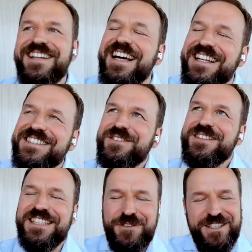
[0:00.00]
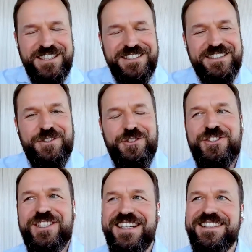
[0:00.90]
That's fantastic that you should
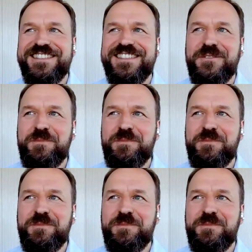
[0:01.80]
say this.